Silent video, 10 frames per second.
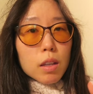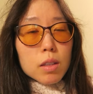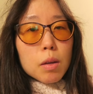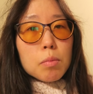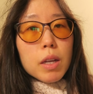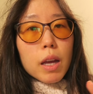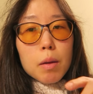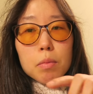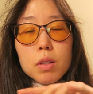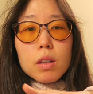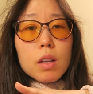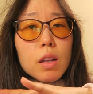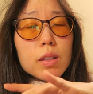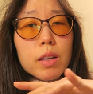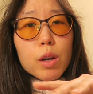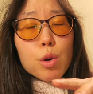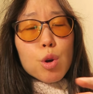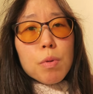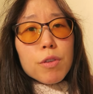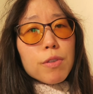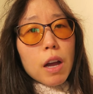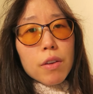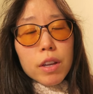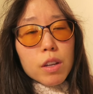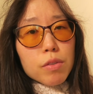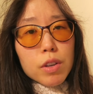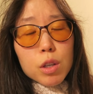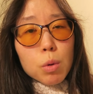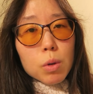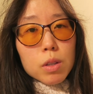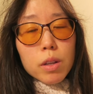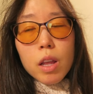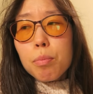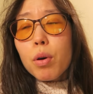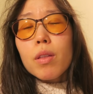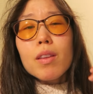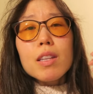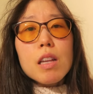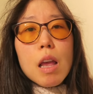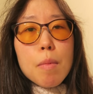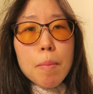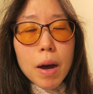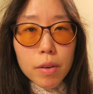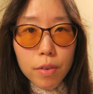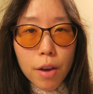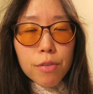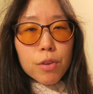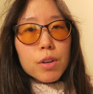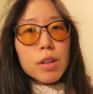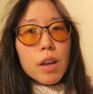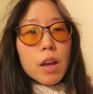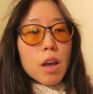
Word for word: And sometimes, let's say a group of five individuals, they put the same amount of effort,